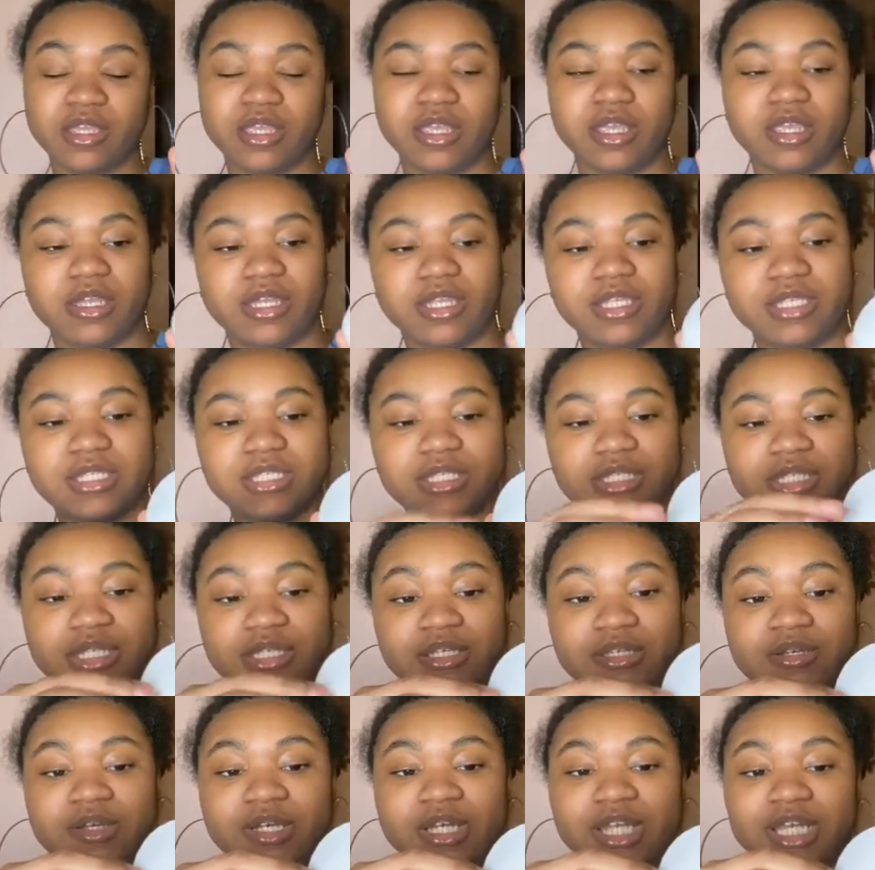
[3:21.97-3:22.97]
and it's
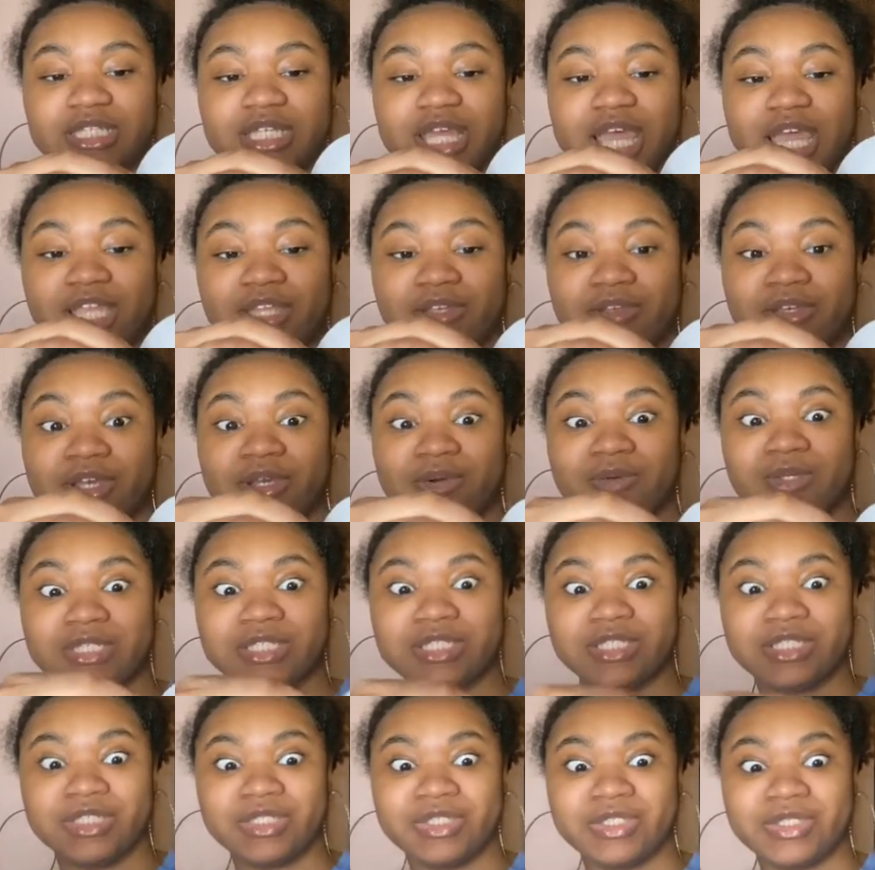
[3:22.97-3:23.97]
sealed that's how you know it's
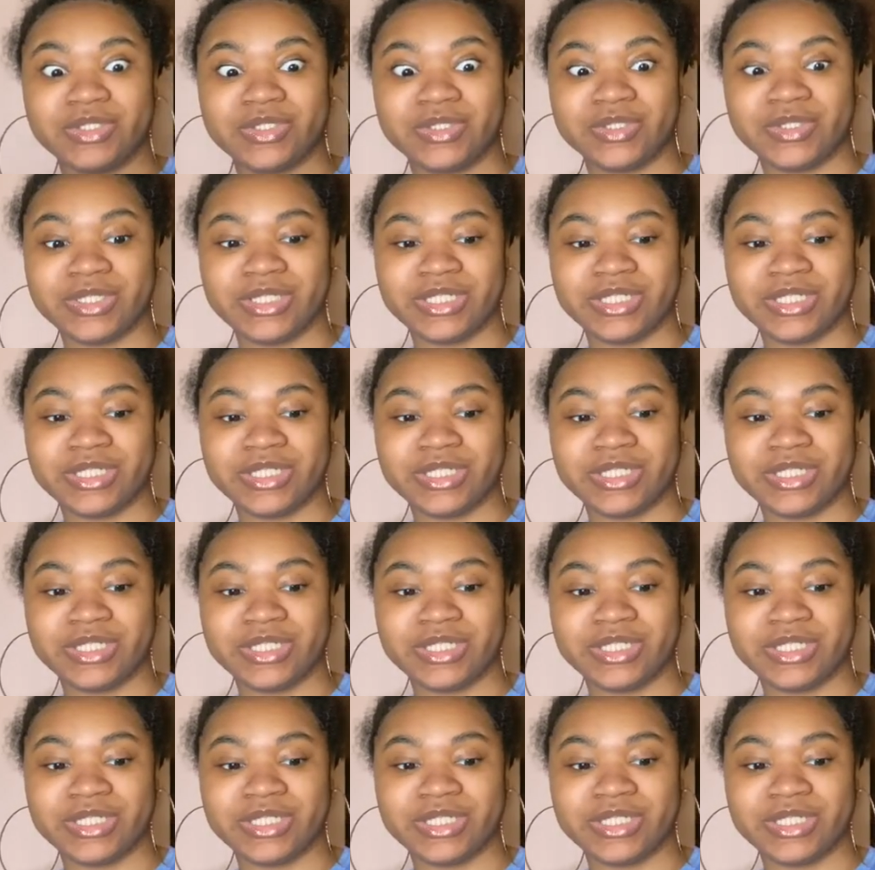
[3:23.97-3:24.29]
new